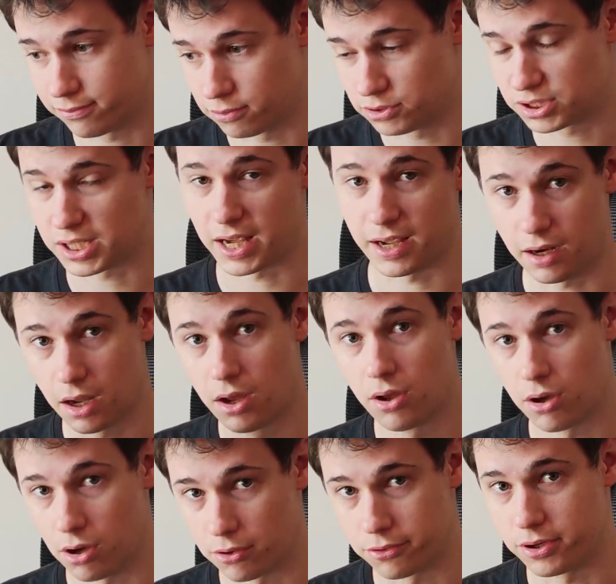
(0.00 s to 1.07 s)
full scale
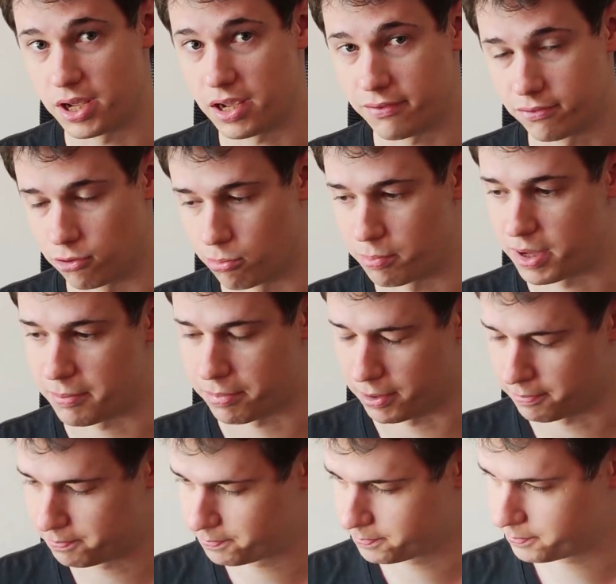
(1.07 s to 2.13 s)
on an A four paper.